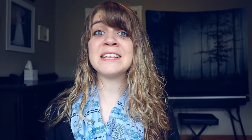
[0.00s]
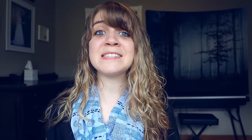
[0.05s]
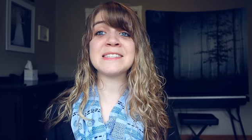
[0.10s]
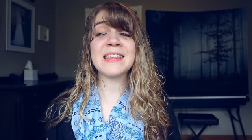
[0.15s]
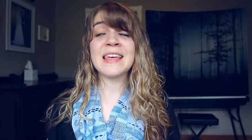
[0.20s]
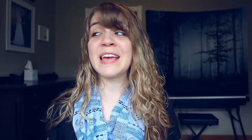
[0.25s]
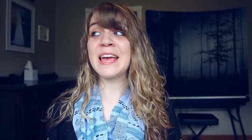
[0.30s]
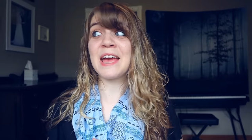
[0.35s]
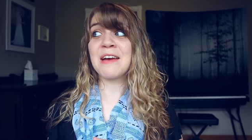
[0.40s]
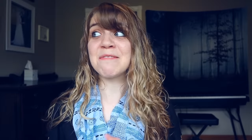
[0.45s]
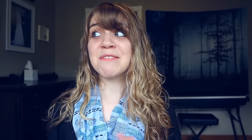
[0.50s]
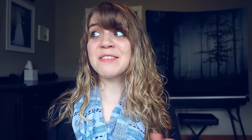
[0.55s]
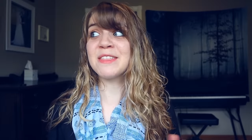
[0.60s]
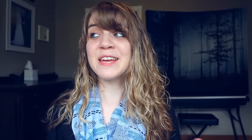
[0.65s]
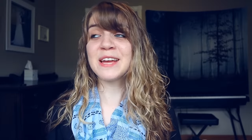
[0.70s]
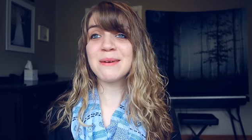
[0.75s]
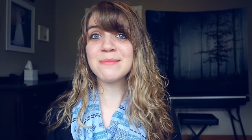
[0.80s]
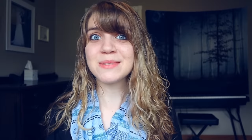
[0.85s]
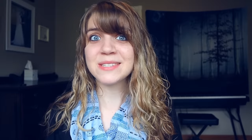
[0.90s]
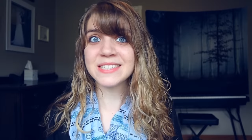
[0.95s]
It's like
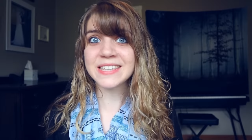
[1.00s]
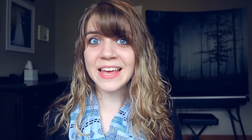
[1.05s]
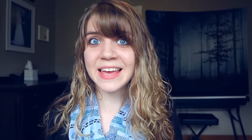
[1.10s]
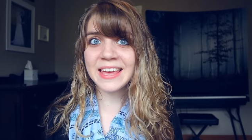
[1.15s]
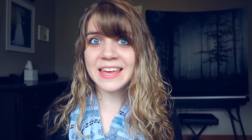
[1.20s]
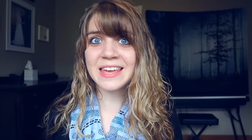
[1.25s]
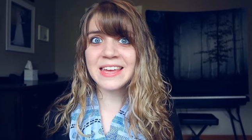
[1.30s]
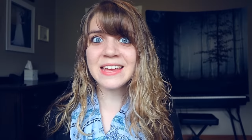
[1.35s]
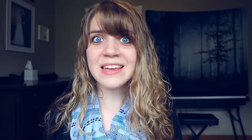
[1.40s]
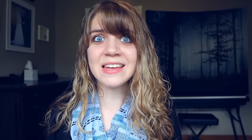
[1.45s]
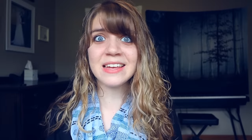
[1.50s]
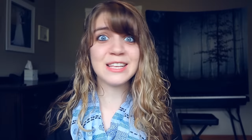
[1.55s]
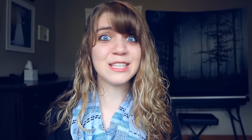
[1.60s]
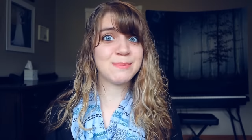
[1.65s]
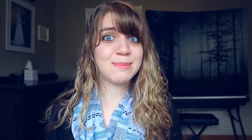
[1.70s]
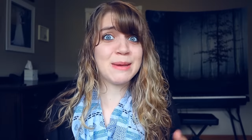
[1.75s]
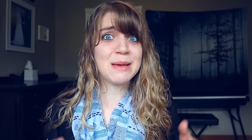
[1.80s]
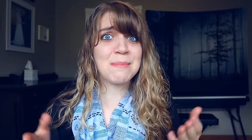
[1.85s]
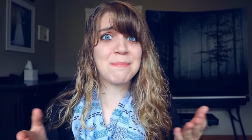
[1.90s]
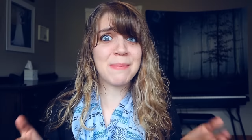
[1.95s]
everything I'm saying
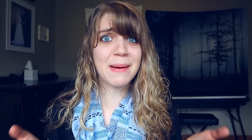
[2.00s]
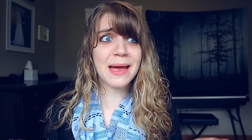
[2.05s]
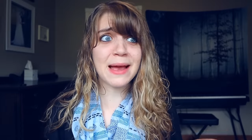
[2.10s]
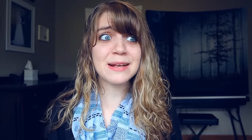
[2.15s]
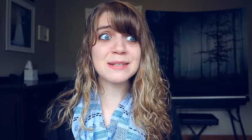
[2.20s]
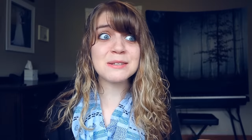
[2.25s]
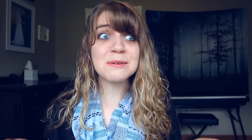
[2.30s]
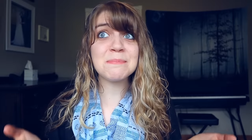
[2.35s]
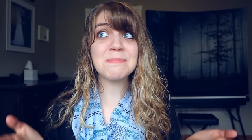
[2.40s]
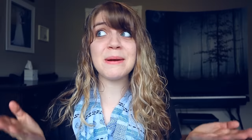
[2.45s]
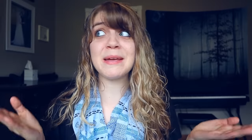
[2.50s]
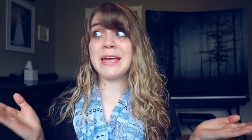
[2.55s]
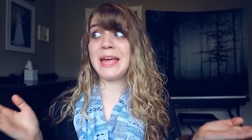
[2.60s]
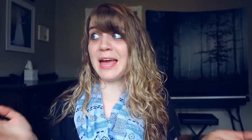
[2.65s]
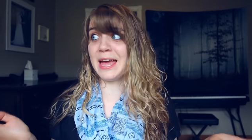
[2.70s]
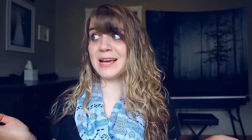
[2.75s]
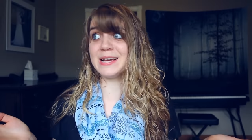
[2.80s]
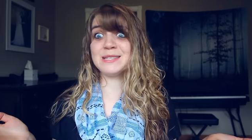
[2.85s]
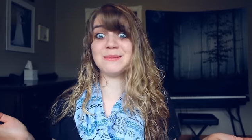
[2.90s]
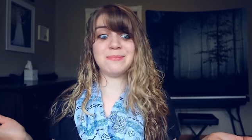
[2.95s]
is being backed up by
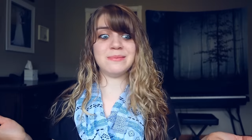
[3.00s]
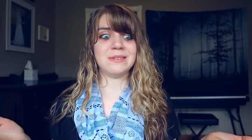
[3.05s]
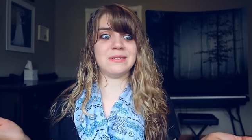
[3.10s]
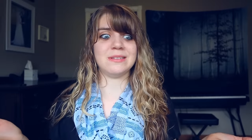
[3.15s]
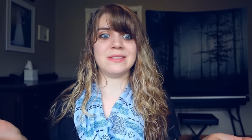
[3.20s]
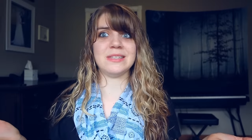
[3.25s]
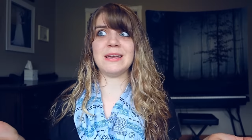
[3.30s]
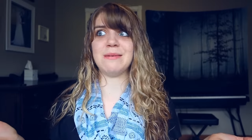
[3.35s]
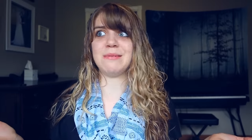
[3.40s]
experts.